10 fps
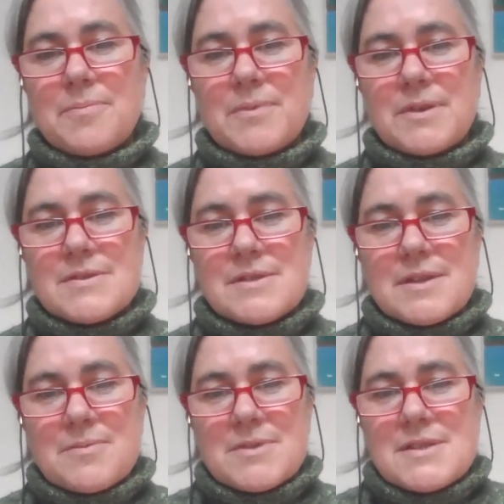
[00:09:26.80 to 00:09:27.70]
else did
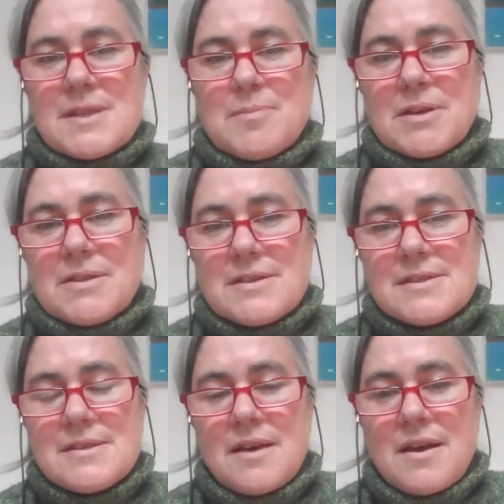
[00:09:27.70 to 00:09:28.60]
I want to say about
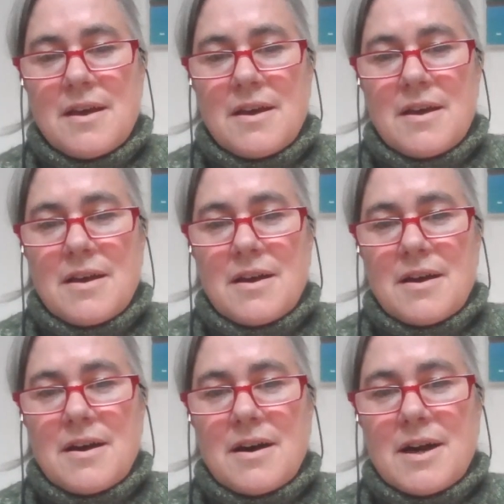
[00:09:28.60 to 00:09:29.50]
this?
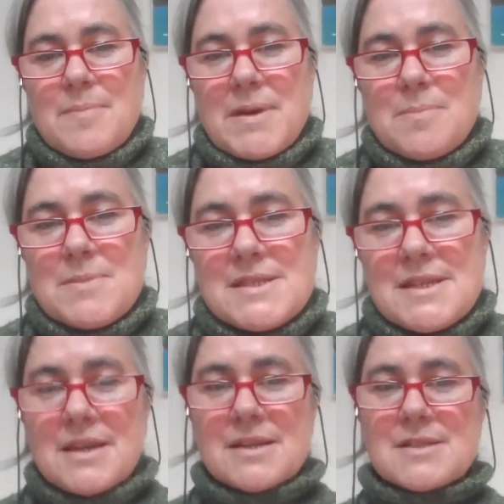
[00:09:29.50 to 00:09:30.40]
I made a
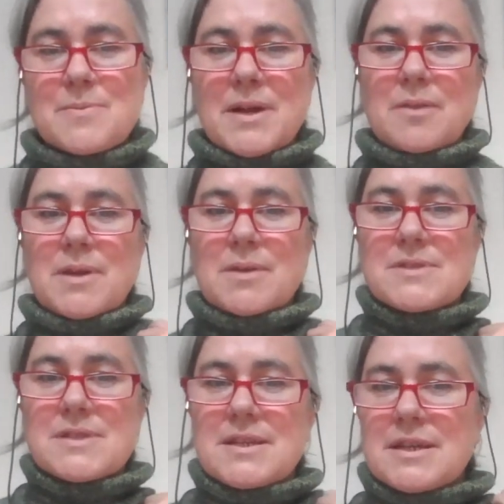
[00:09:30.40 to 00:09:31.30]
mistake as well when I
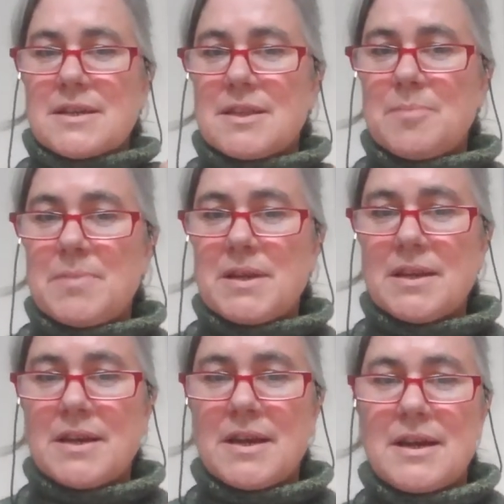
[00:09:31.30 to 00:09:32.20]
was knitting it at the
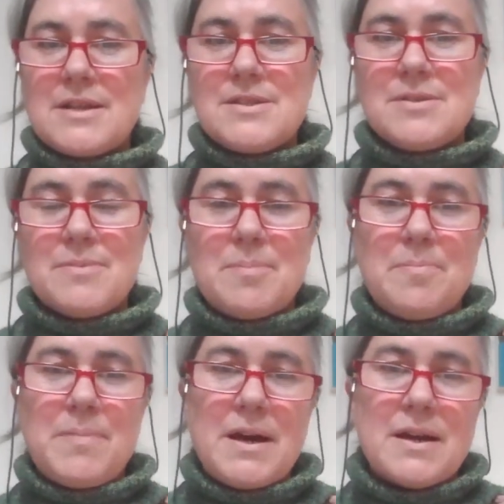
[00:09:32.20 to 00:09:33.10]
beginning. I had to
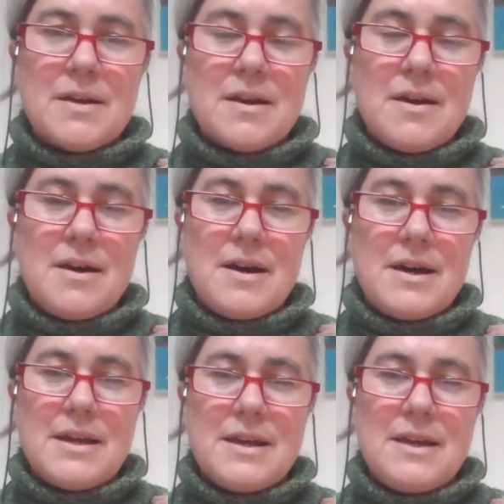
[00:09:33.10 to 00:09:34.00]
rip back.
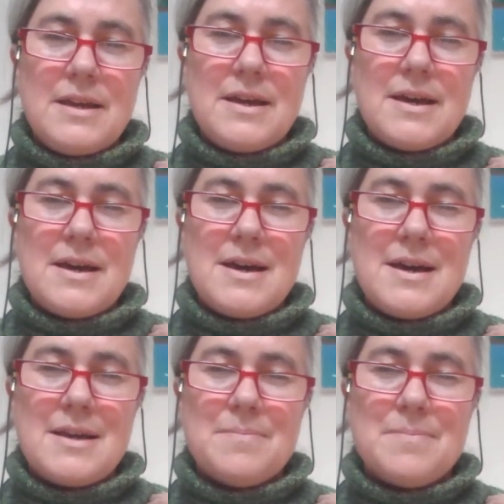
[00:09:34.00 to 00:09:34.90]
I
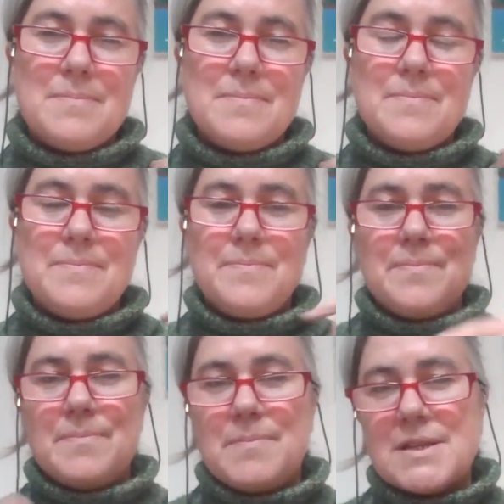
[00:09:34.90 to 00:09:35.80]
had
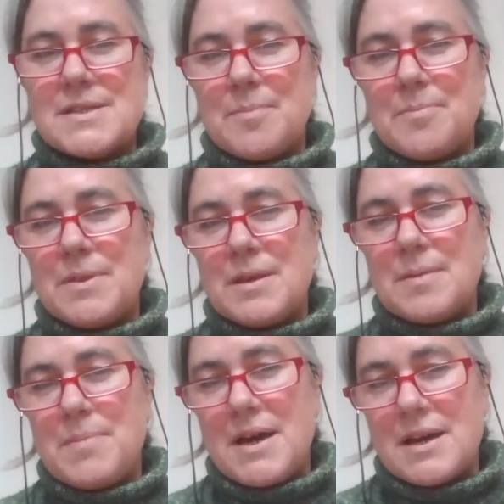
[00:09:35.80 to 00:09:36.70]
mixed up the
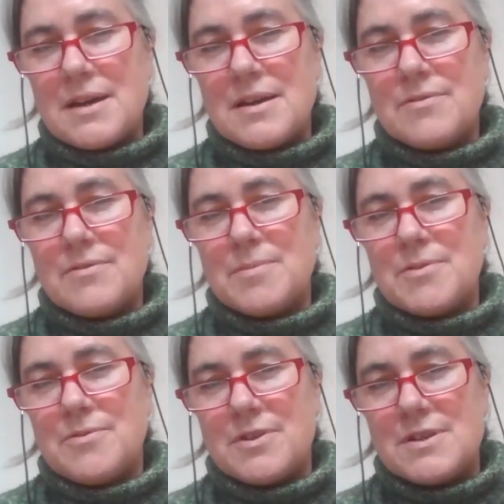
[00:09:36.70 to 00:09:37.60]
back from the
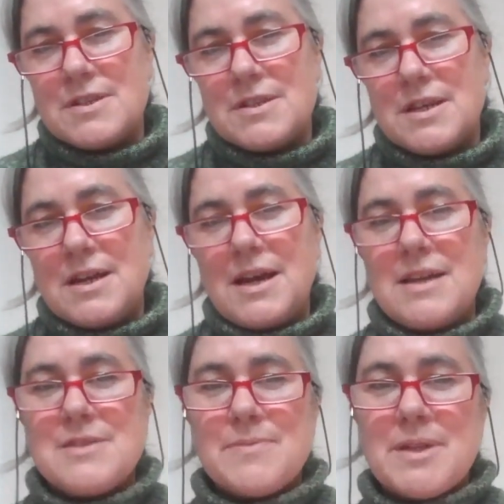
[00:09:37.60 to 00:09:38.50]
front,
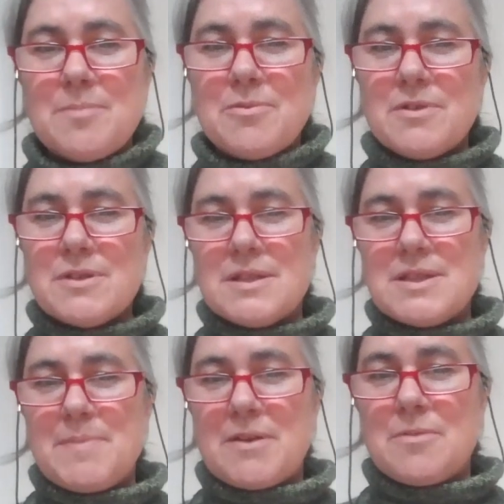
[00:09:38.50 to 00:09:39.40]
and it's really important in
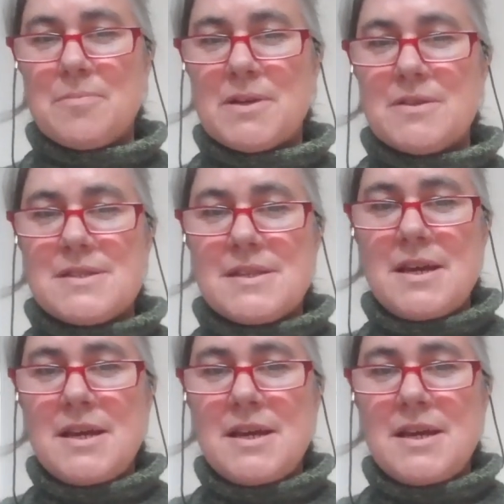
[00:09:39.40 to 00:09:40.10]
this pattern because,